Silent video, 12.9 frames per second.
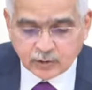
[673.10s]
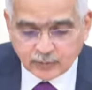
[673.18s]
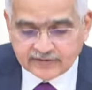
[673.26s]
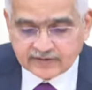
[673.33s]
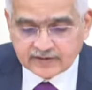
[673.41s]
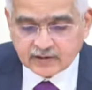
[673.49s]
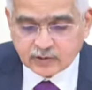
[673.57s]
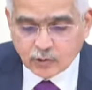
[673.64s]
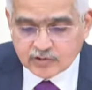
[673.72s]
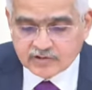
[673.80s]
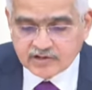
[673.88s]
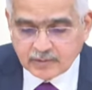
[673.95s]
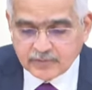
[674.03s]
with
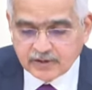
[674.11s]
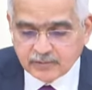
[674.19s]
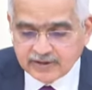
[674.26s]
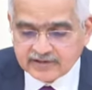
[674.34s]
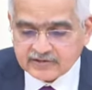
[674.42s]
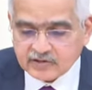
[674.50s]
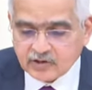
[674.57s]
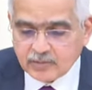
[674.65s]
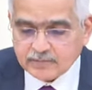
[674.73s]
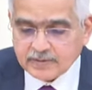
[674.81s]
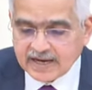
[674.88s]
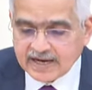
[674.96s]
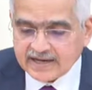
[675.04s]
good Rabi wheat
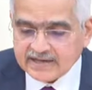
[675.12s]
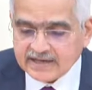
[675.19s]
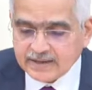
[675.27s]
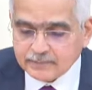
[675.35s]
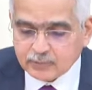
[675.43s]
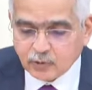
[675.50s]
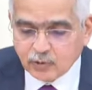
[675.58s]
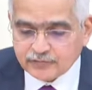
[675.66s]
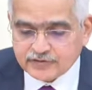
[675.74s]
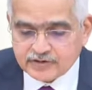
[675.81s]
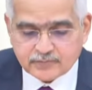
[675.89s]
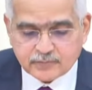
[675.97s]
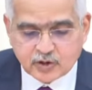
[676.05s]
crop and
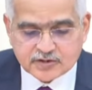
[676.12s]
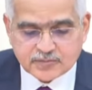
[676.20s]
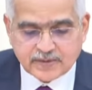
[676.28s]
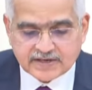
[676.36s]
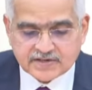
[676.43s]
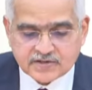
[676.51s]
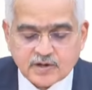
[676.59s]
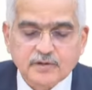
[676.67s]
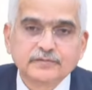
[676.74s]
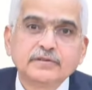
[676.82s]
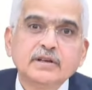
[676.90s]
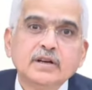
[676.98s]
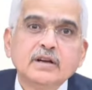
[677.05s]
improved prospects
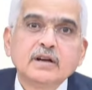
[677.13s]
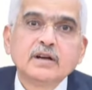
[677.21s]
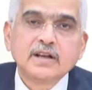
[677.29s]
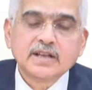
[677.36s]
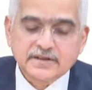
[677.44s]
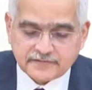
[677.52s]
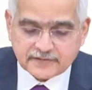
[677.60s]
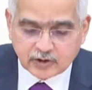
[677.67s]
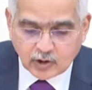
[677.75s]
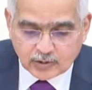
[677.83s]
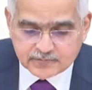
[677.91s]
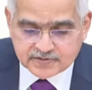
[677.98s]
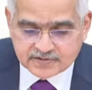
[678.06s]
of Kharif
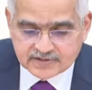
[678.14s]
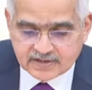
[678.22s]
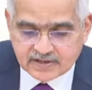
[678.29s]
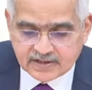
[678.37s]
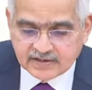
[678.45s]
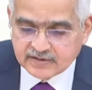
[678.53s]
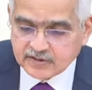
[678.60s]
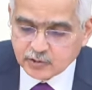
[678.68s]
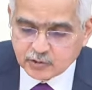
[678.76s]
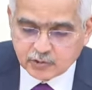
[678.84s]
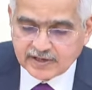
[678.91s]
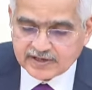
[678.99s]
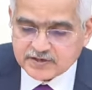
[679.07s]
crops
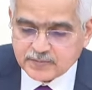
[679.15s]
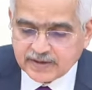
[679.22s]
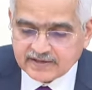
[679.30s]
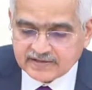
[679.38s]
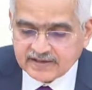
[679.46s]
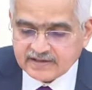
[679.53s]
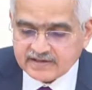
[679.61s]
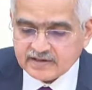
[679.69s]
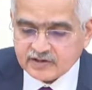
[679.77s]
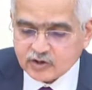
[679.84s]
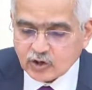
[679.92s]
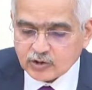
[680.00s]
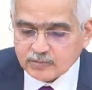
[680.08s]
due to expected
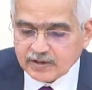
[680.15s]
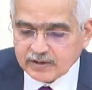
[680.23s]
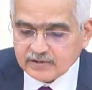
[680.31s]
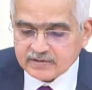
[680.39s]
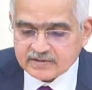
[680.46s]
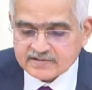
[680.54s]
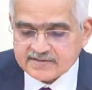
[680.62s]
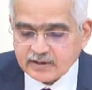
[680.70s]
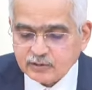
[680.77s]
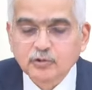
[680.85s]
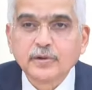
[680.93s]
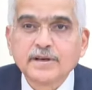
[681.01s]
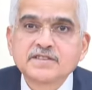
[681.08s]
normal
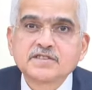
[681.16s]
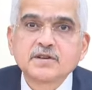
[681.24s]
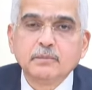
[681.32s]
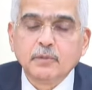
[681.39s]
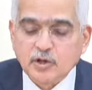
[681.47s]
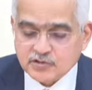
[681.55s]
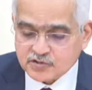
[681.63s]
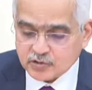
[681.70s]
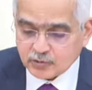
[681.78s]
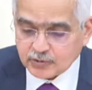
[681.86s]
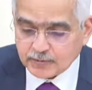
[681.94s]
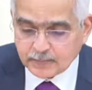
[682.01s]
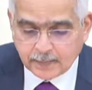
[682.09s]
southwest
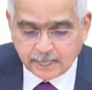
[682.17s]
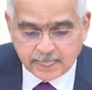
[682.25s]
monsoon.